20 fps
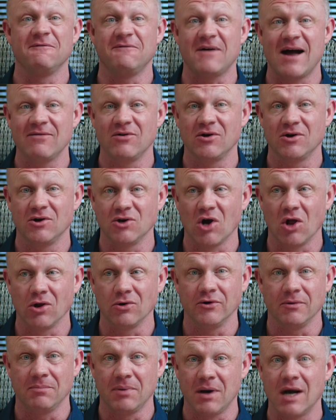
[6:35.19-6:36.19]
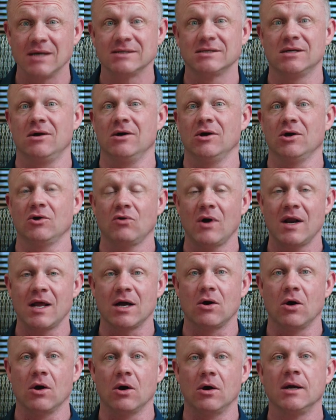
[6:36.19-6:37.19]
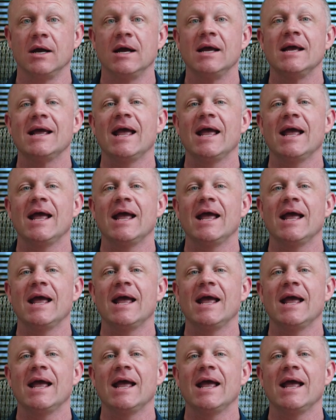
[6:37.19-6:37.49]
$500 deposit on a credit card